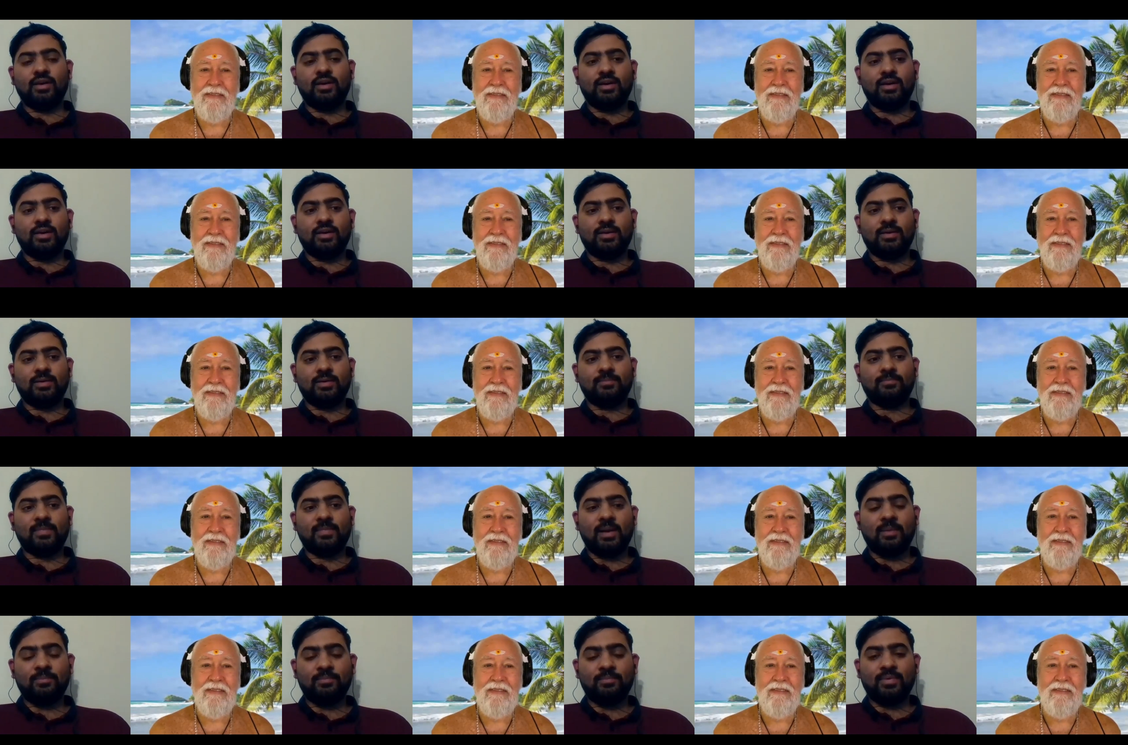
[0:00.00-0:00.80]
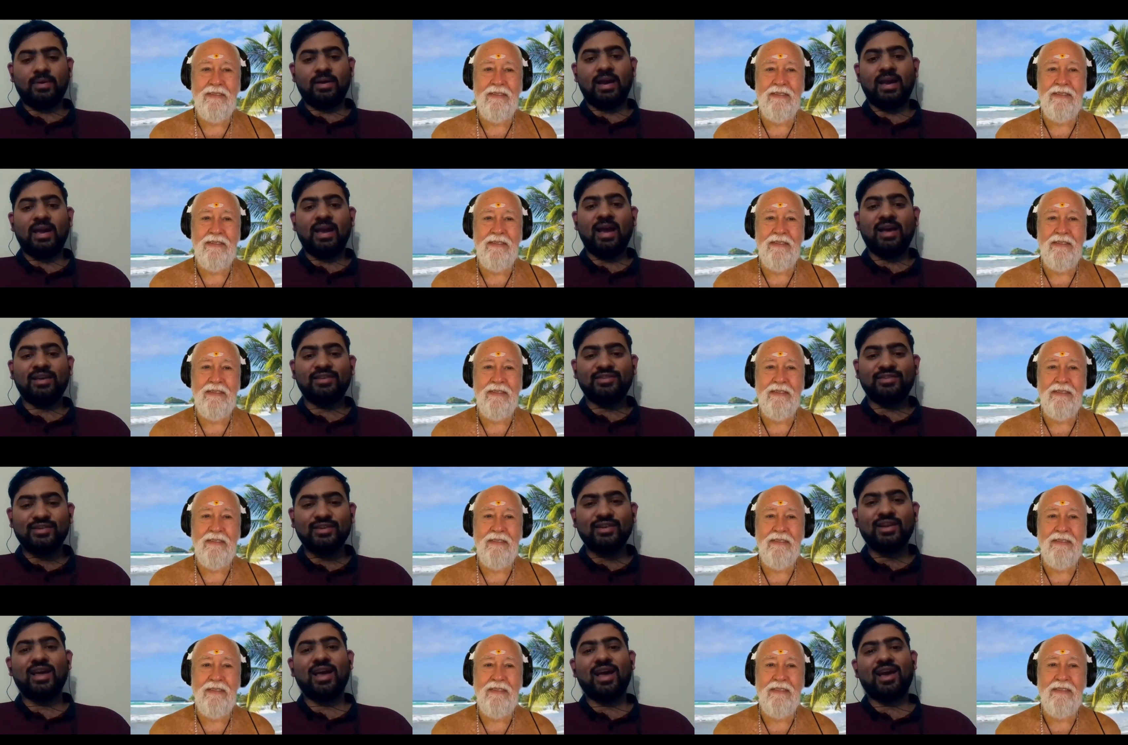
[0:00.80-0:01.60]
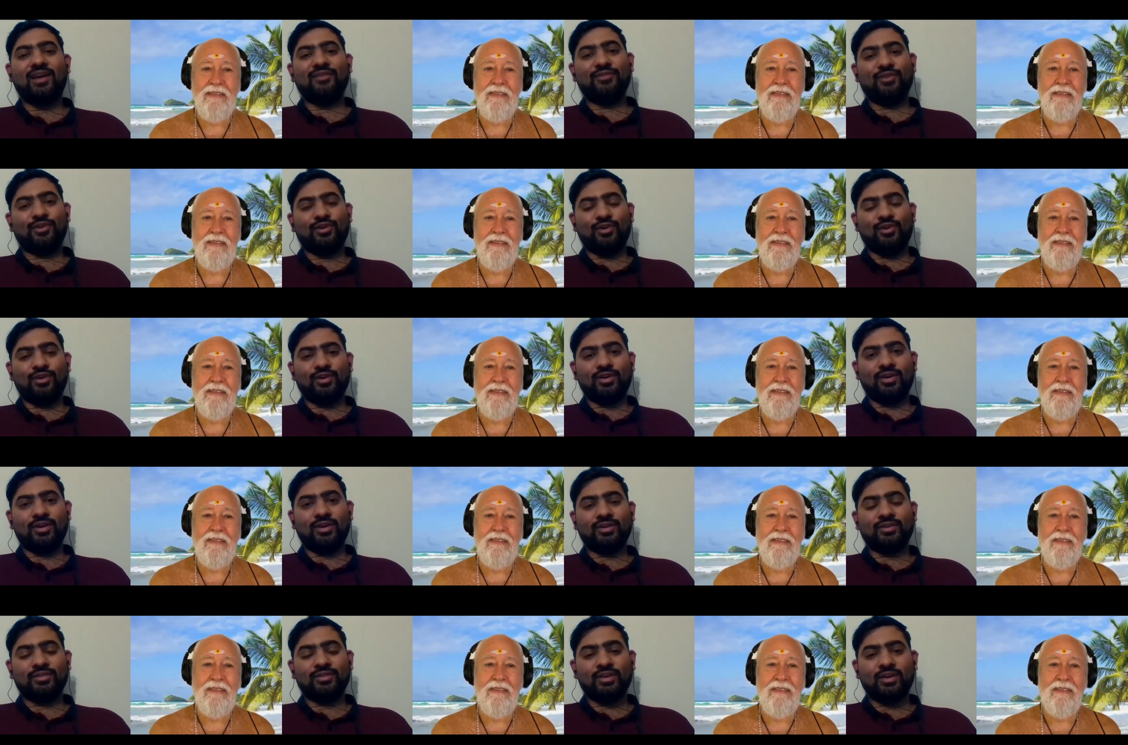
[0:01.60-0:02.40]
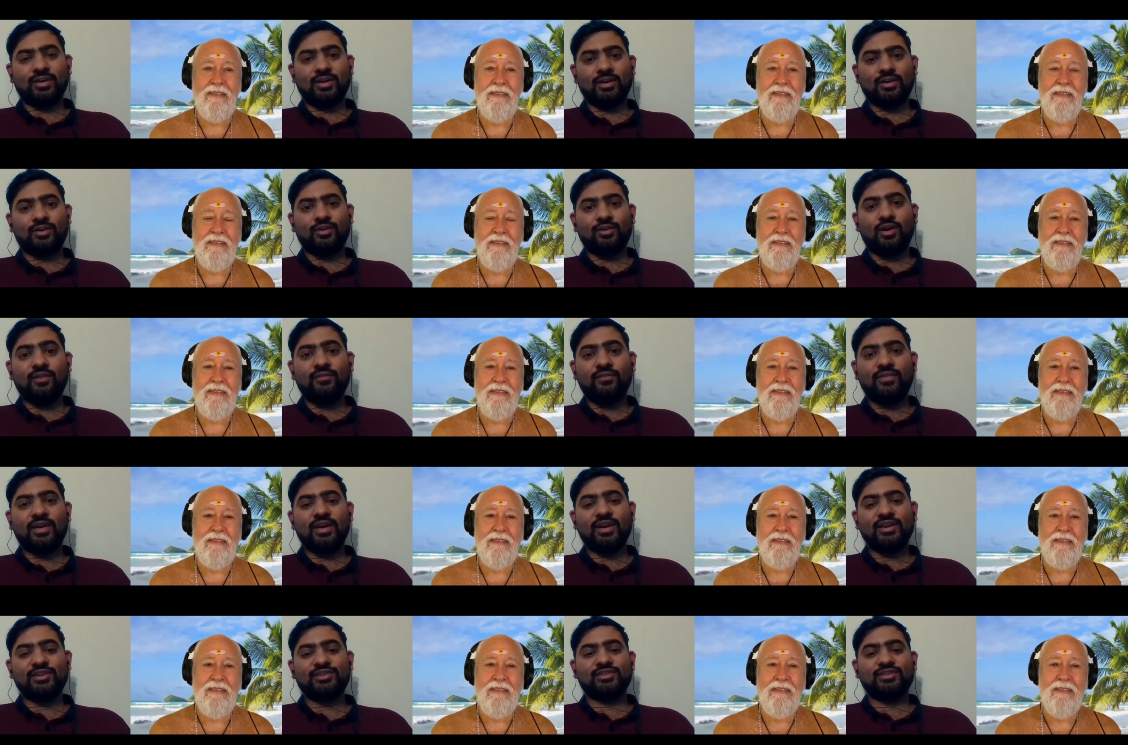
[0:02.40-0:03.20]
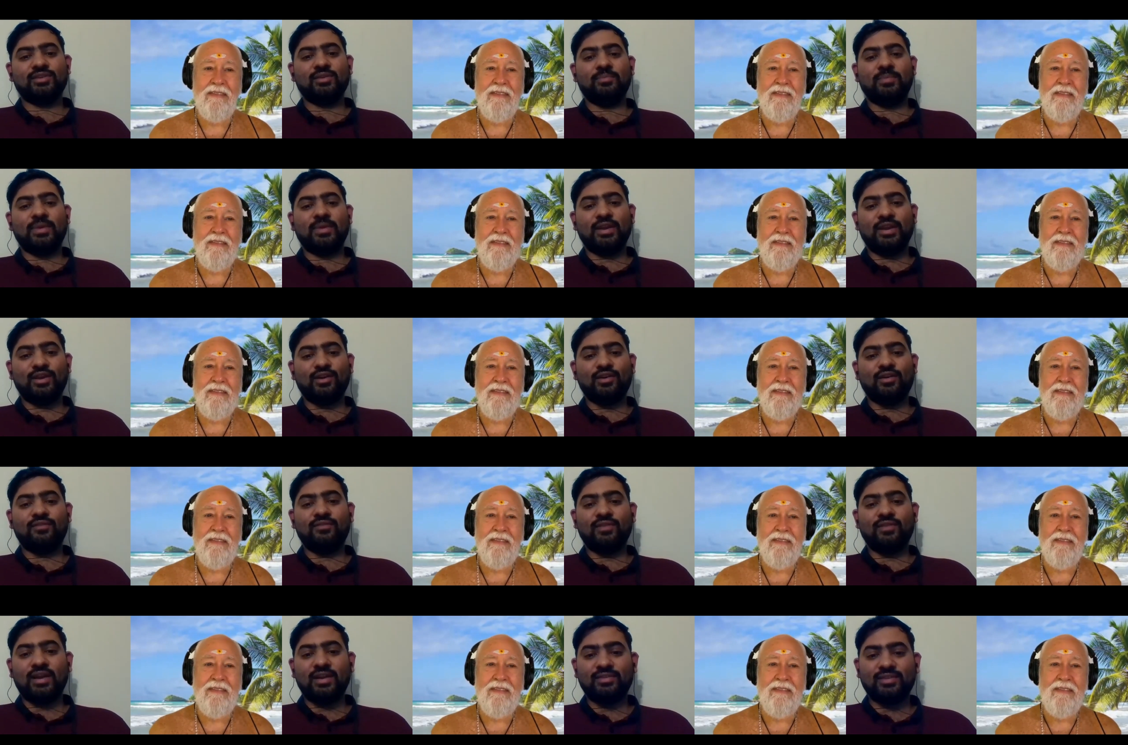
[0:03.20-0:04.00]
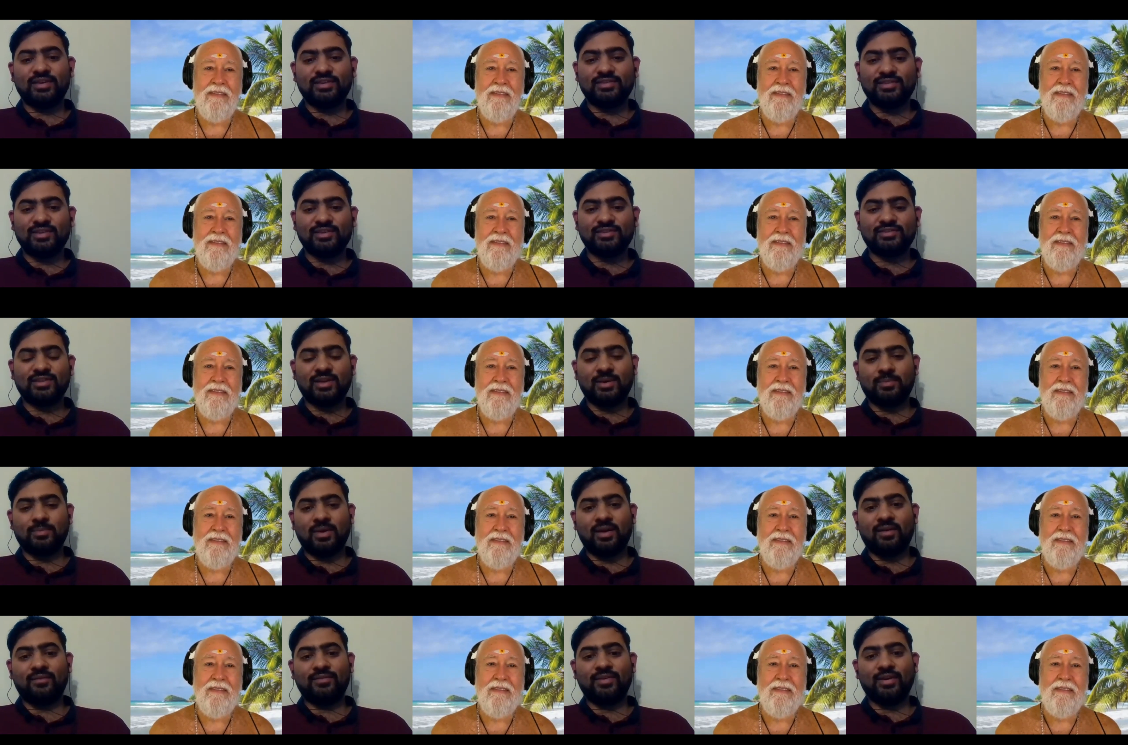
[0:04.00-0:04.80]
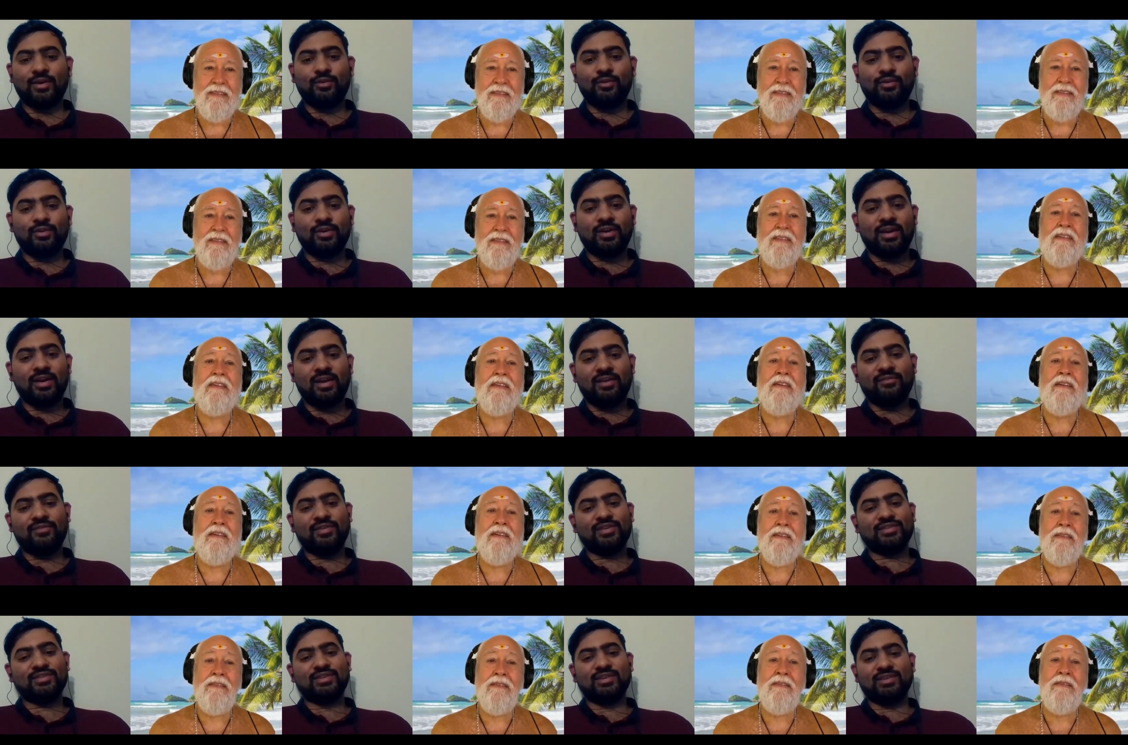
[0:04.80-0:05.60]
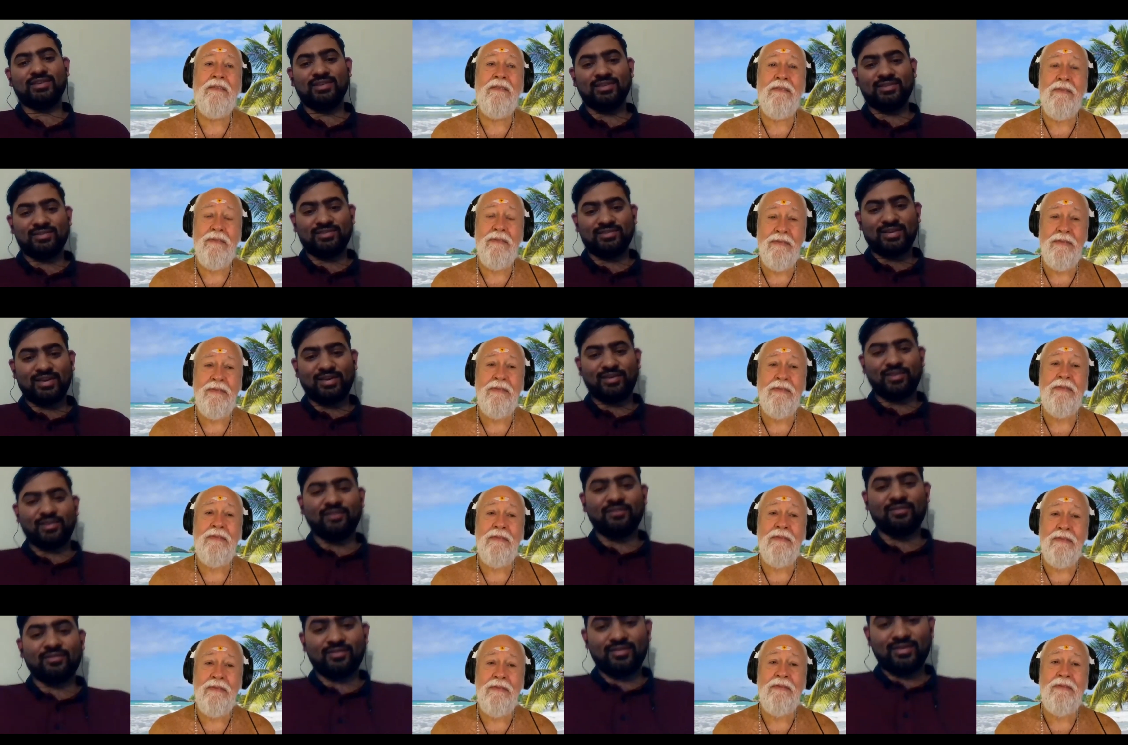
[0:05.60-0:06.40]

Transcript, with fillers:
Speaker 1: um, I, I still have your uh, the confidential meaning of Lalita Sahasranama. I've downloaded every single thing.